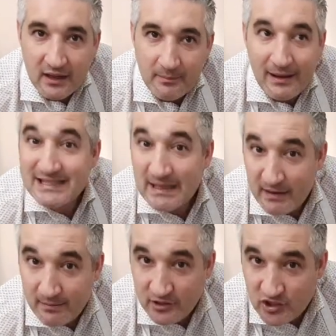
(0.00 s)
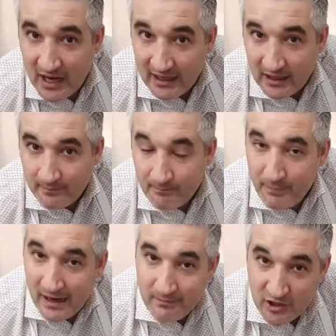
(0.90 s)
Pasta parmigiana.
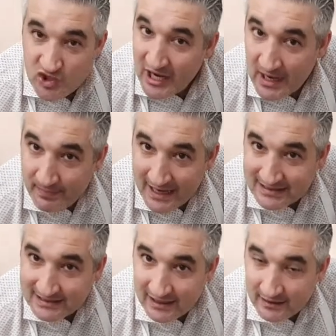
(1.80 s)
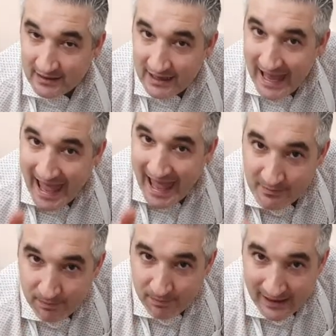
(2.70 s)
Parmigiana pasta.
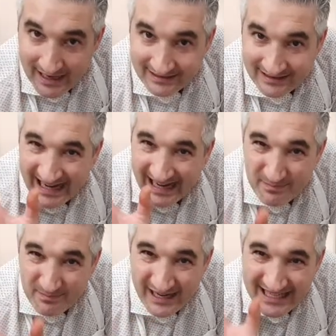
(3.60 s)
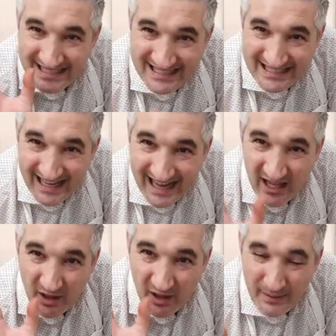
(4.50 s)
Eggplant calabrese
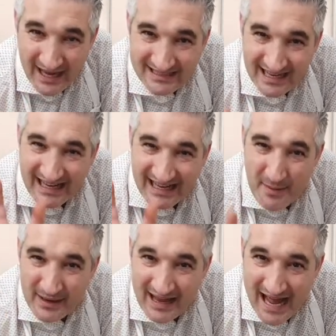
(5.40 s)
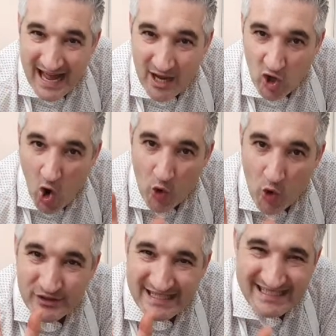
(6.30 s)
style pasta. Coming out
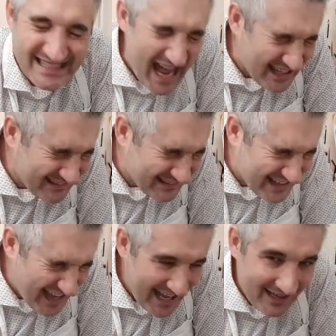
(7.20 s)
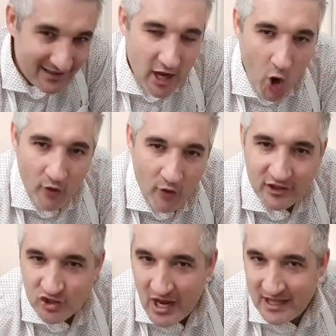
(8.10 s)
on Sunday on
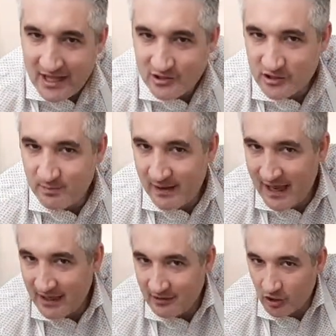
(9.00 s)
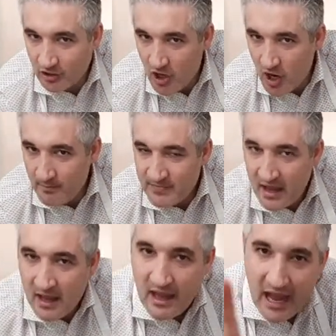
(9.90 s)
vincenzosplate.com
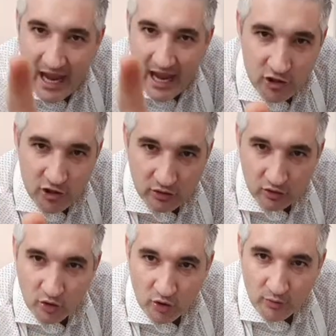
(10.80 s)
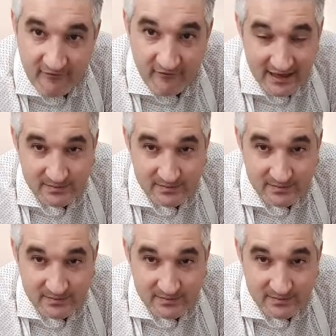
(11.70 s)
and YouTube and Facebook.